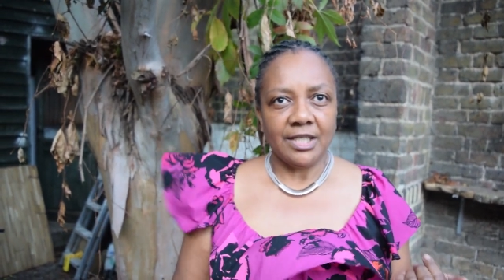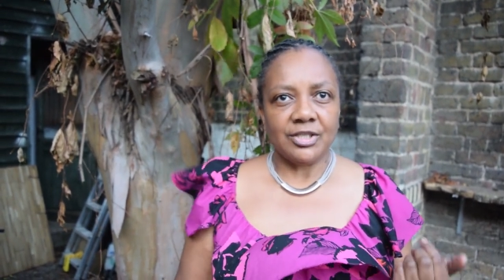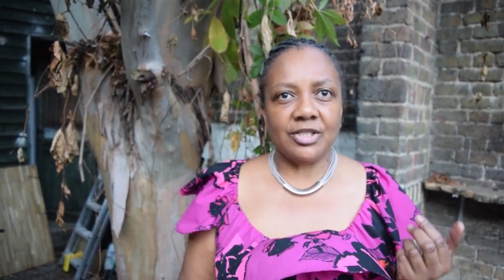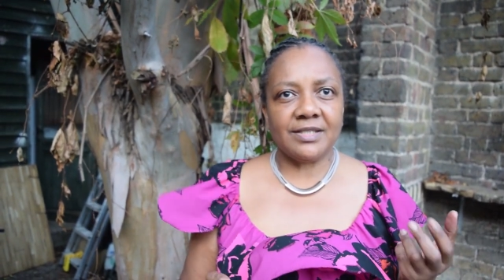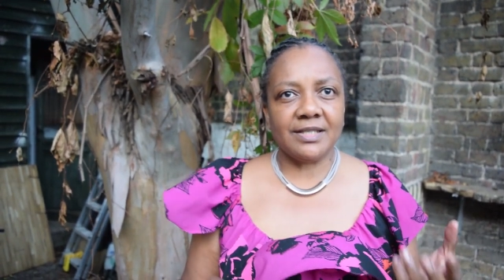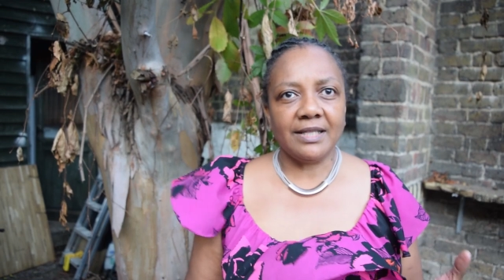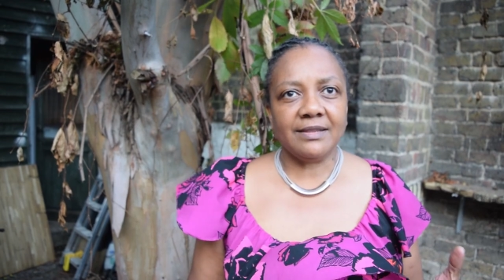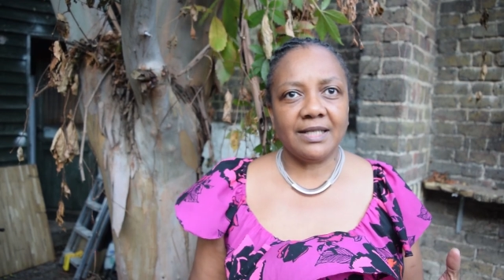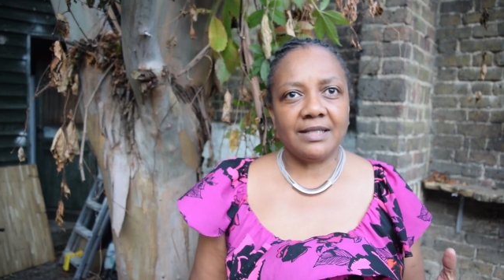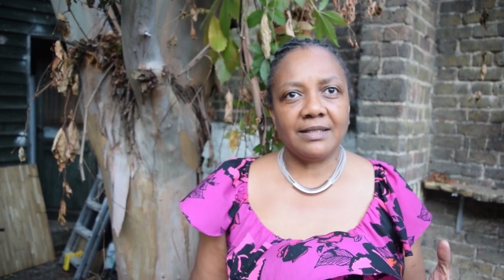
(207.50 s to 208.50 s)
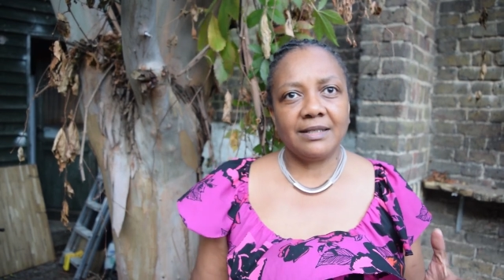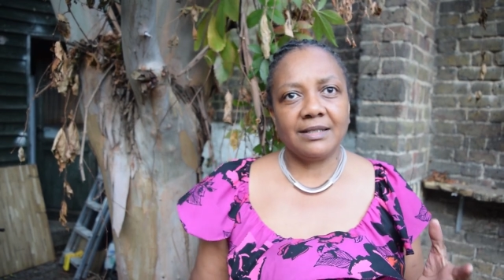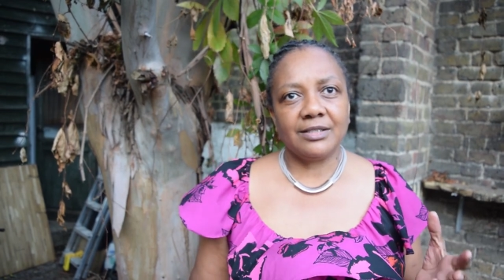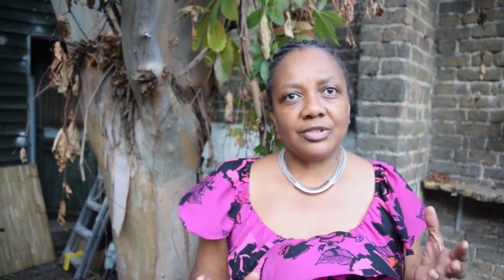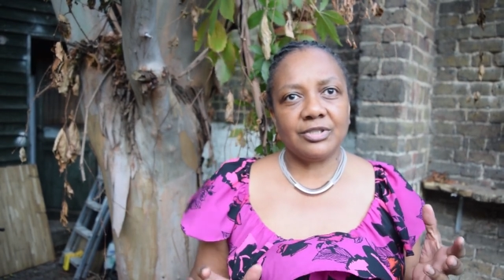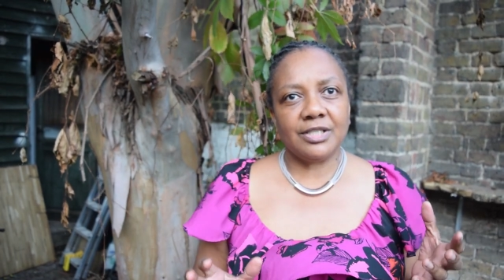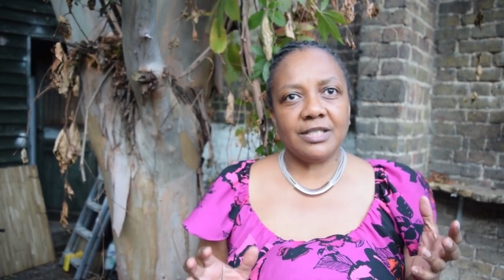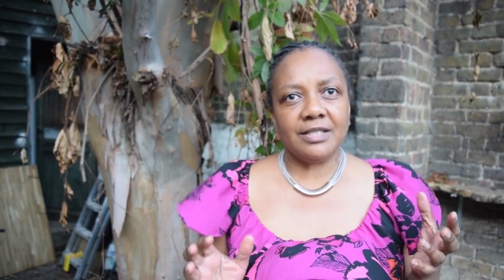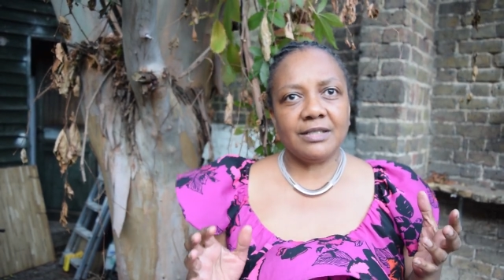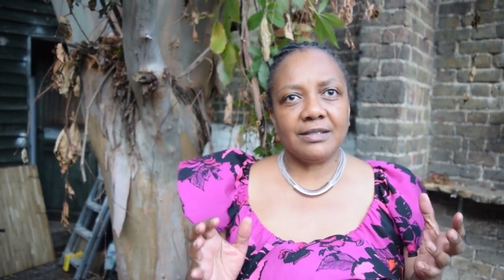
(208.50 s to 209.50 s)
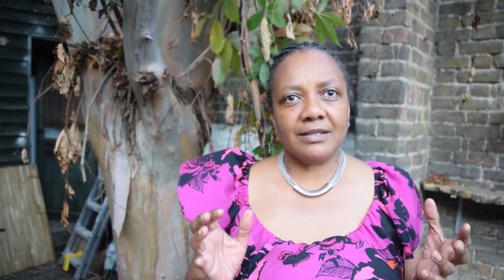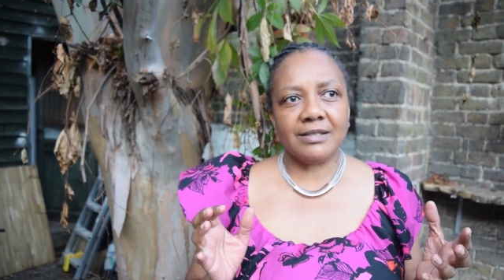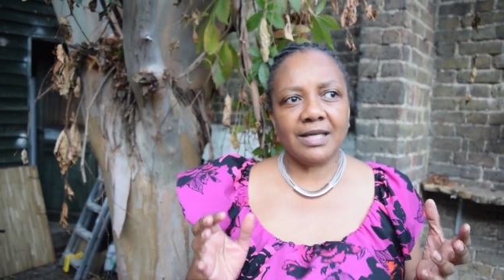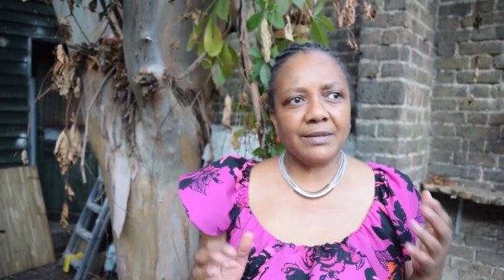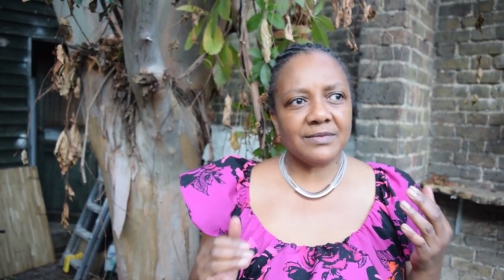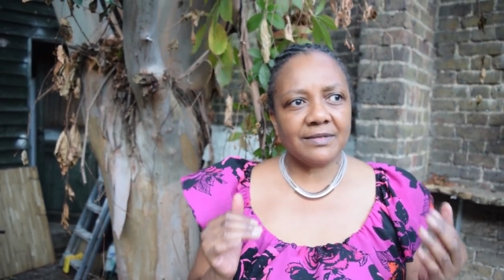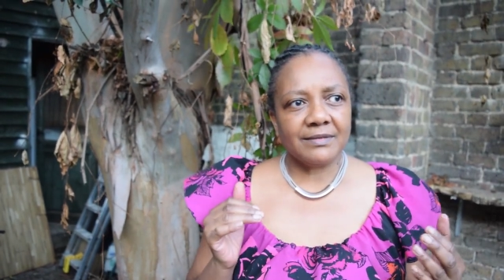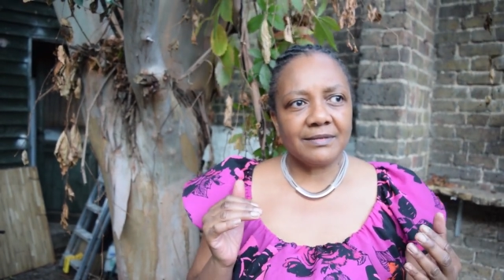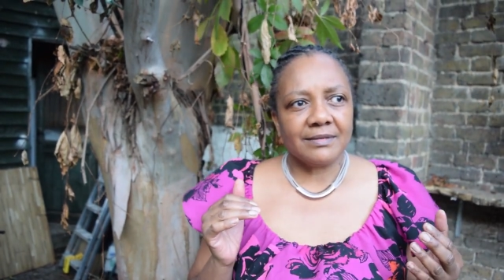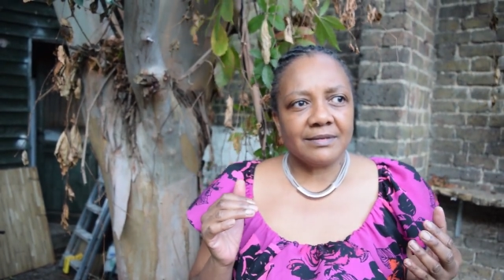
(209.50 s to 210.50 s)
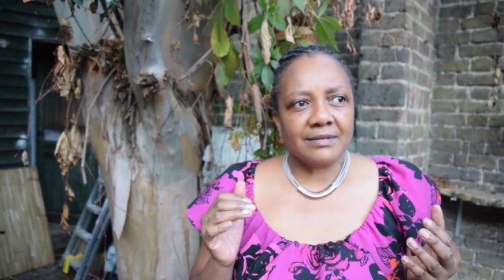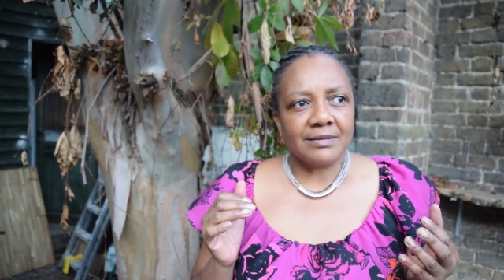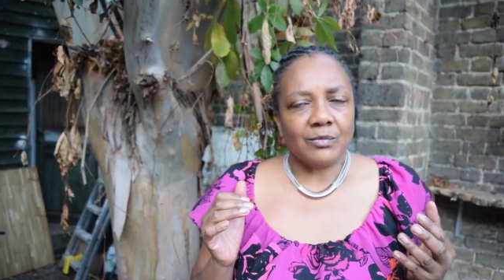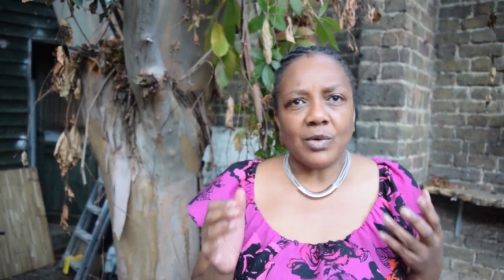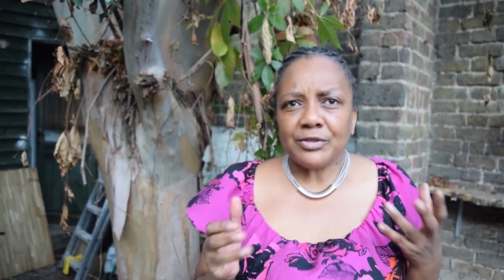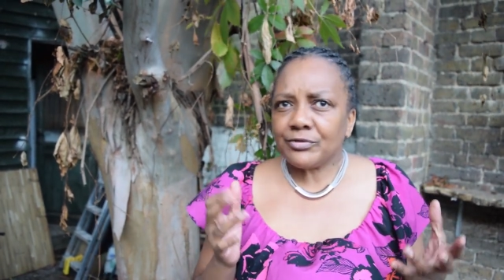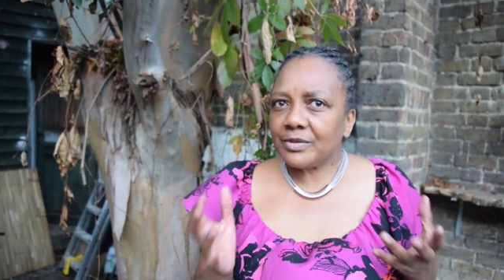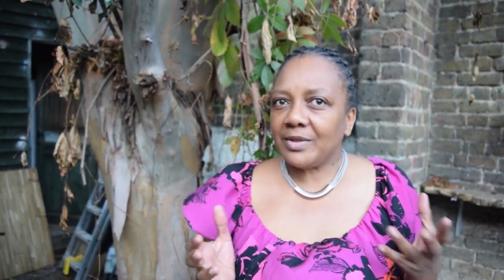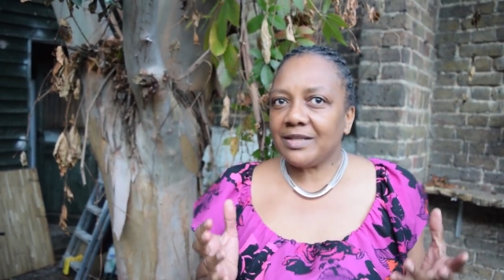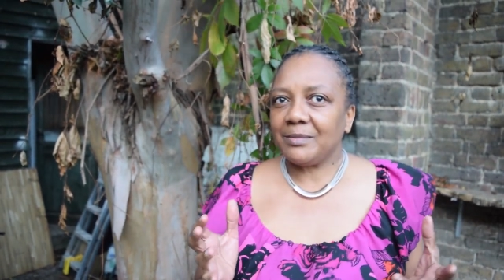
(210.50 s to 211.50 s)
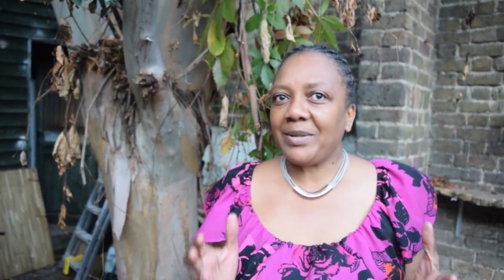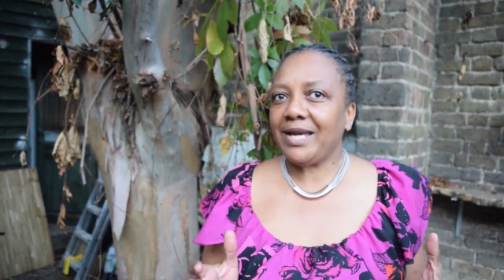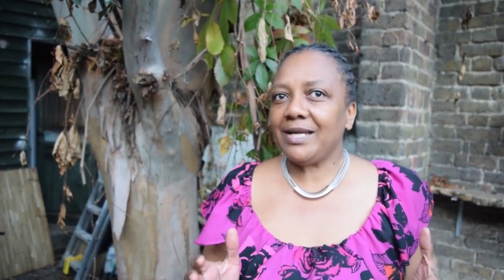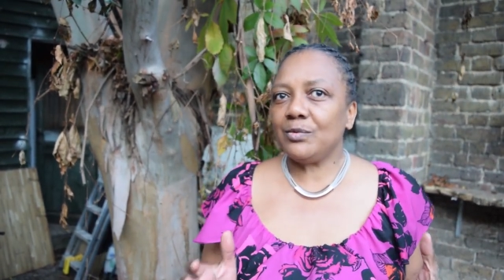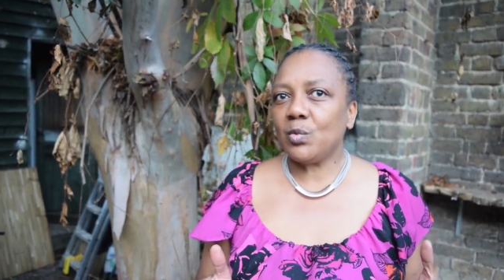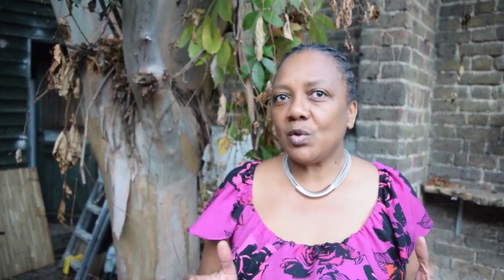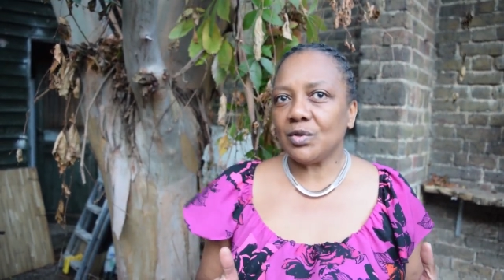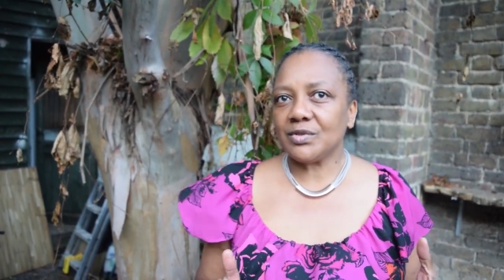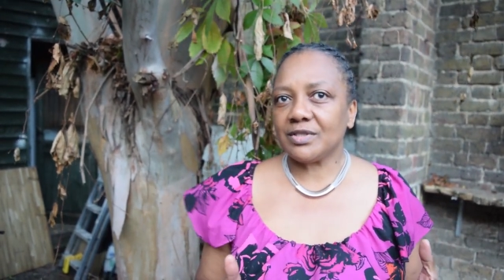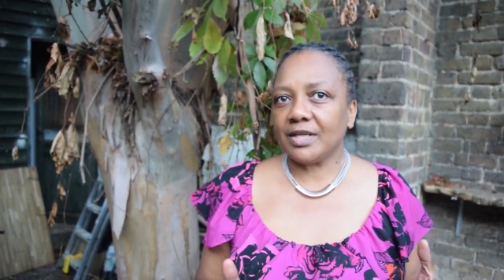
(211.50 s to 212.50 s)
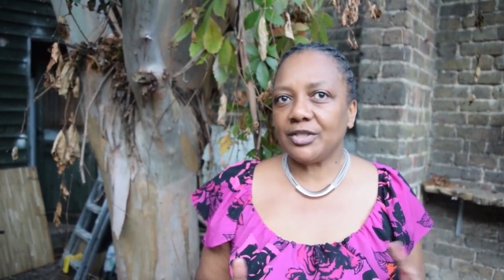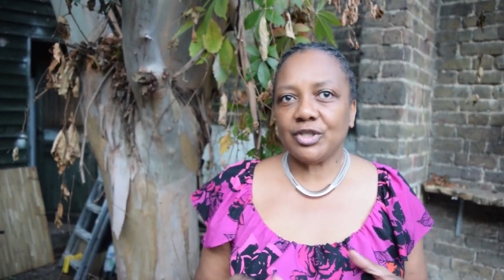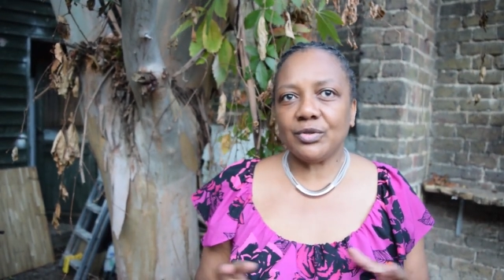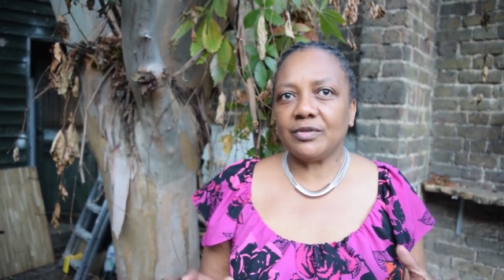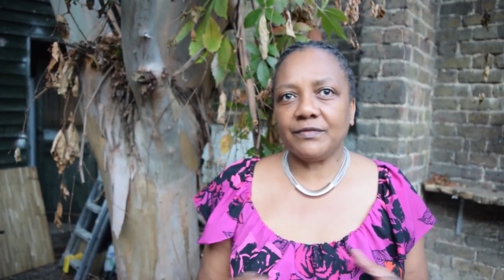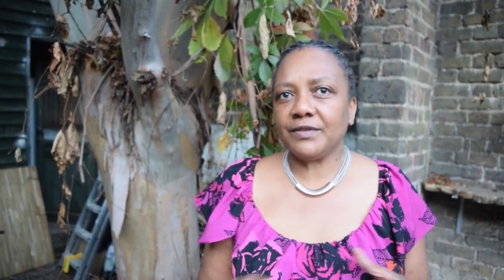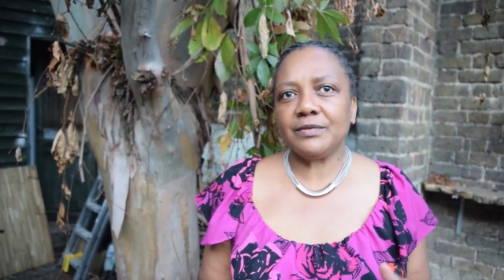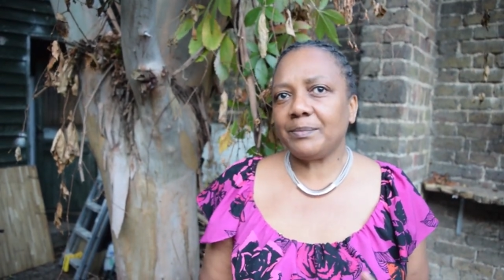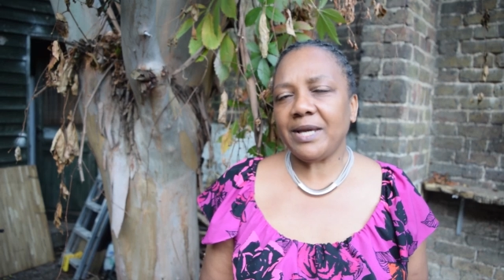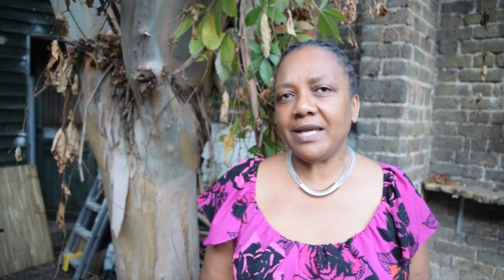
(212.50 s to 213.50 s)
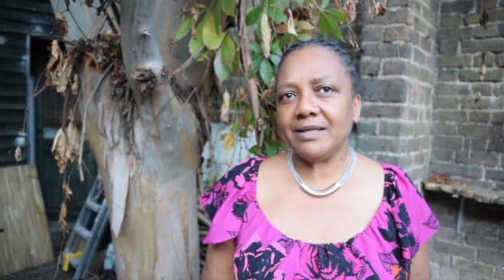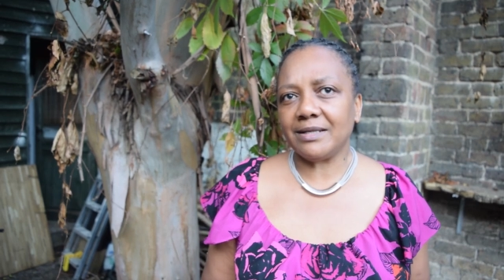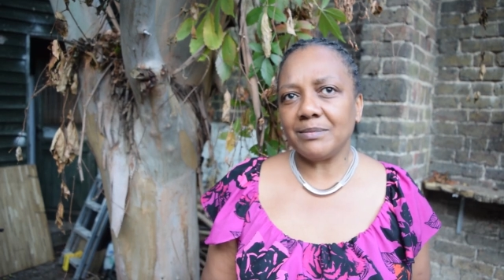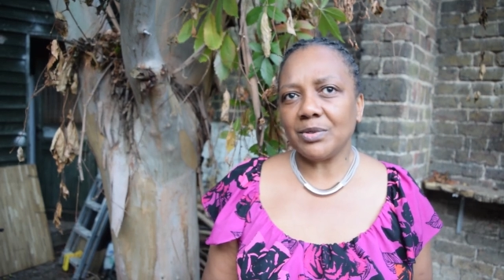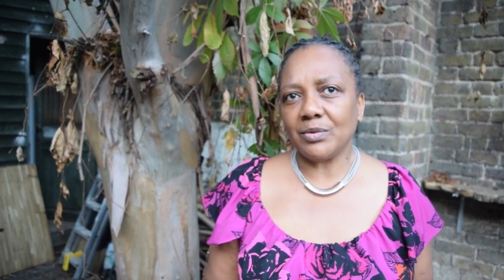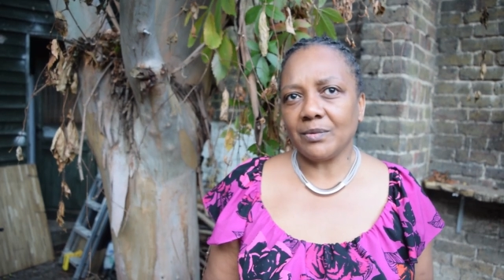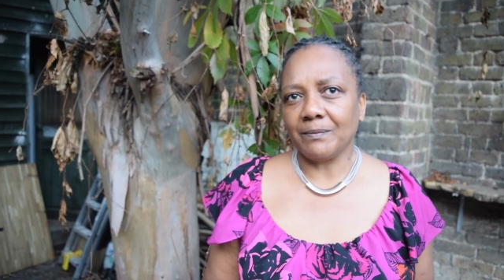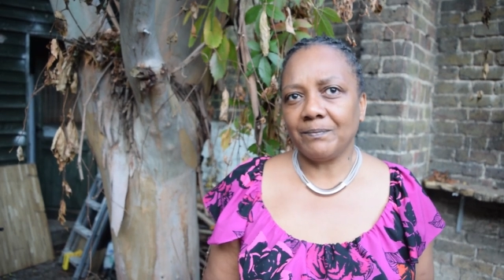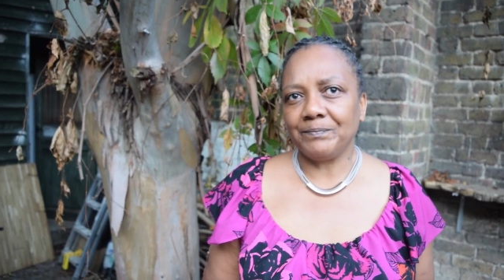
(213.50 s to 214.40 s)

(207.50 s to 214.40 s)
She said that she kept wondering where the pain was, and she couldn't feel the pain anymore.